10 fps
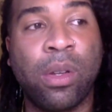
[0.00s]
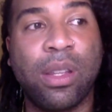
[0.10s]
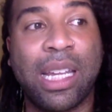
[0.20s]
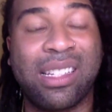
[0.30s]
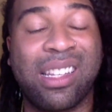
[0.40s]

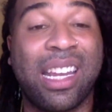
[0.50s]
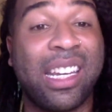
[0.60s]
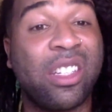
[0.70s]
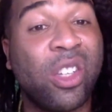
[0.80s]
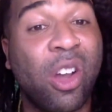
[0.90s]
things that they
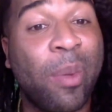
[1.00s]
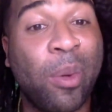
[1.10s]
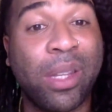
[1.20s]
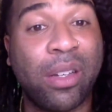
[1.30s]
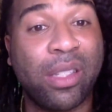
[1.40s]
need to talk about
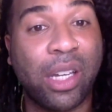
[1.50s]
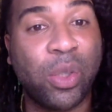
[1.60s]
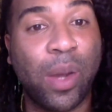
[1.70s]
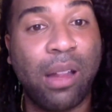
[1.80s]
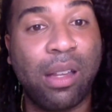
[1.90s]
with their
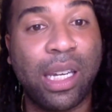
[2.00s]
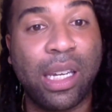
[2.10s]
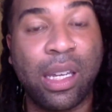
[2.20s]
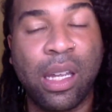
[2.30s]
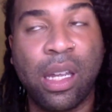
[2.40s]
sexuality